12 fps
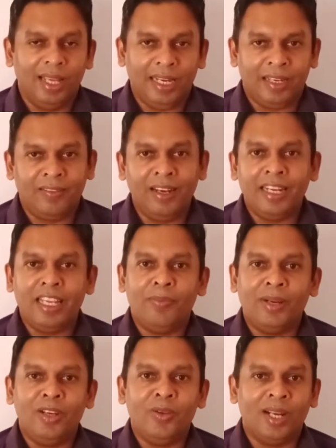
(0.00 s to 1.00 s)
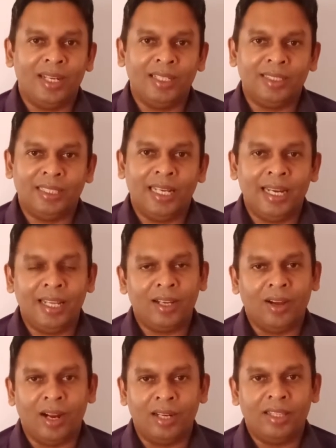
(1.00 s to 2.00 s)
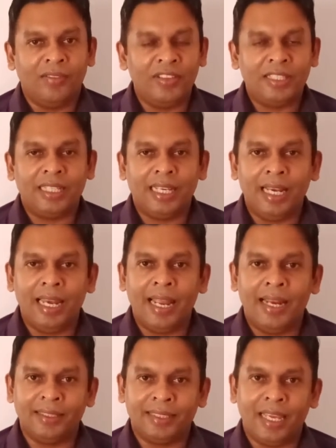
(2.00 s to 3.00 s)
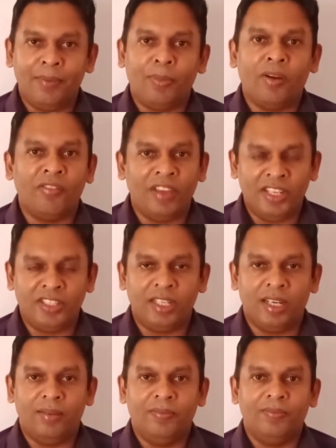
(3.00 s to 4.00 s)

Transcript: It will deepen your understanding on the physical landscape of Asia.